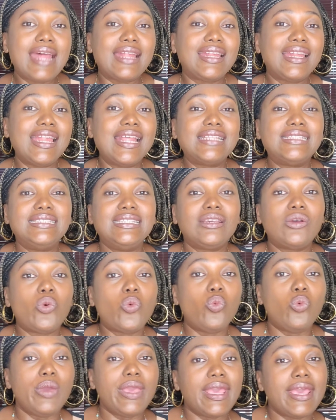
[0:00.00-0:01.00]
athletic
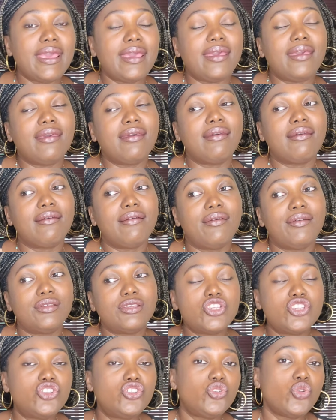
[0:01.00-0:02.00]
wear
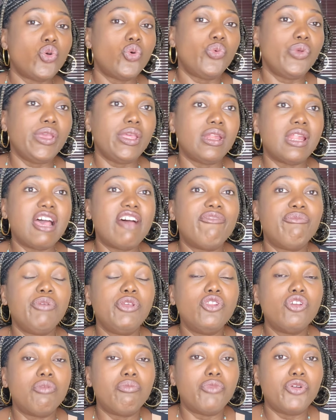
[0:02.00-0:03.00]
sewing.
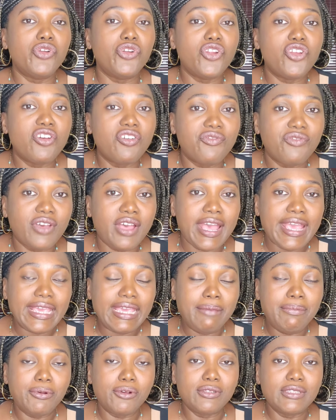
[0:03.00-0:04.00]
I've been on Minerva.
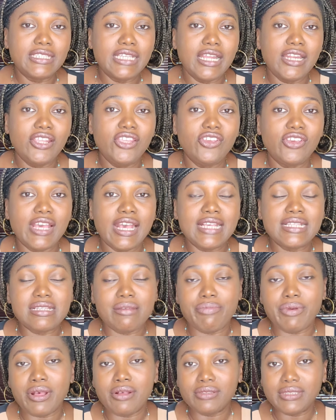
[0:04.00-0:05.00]
I keep on telling you
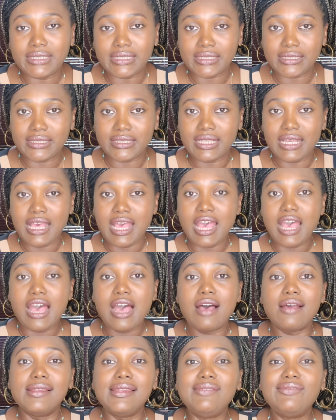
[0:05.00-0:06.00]
guys about it.
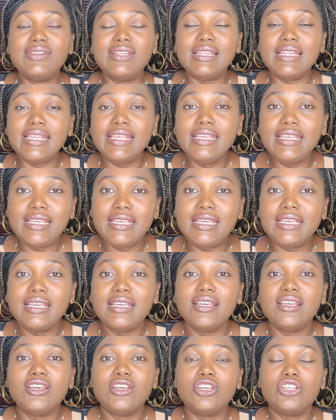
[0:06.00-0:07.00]
I'll leave a
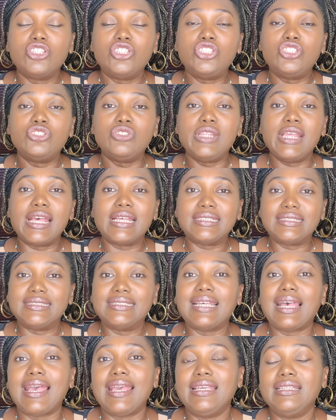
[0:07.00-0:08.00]
link to their
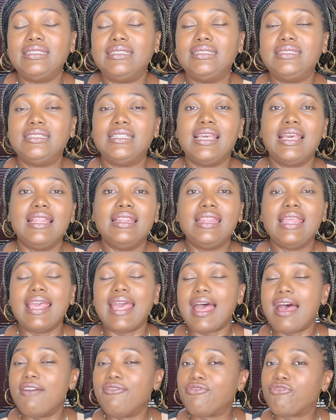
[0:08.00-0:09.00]
site.
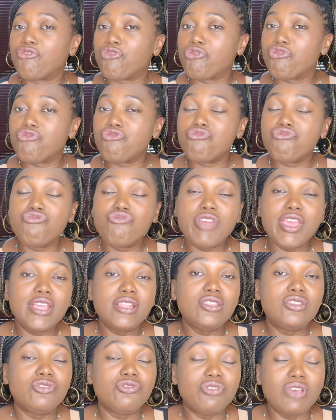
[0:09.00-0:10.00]
They have
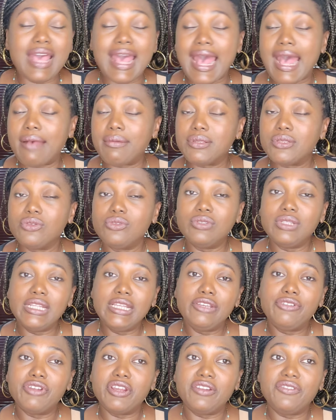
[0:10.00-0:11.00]

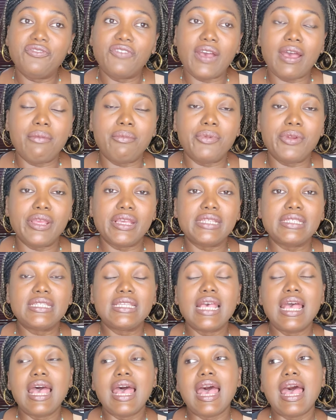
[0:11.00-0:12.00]
absolutely great
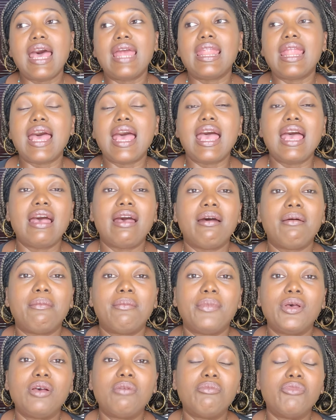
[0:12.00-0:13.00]
fabrics, and
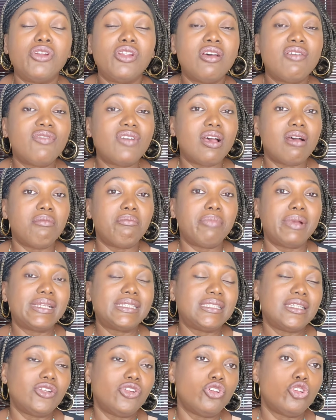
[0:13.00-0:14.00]
I'm a Minerva
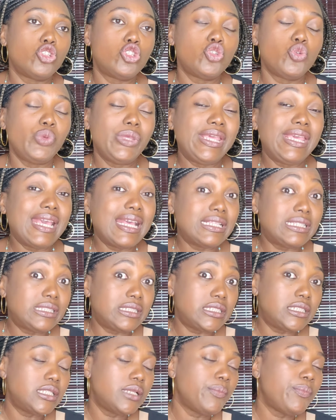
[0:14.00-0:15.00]
ambassador, so we
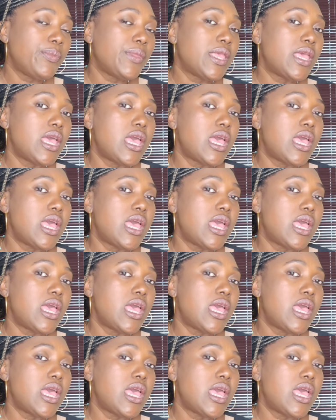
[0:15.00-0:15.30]
get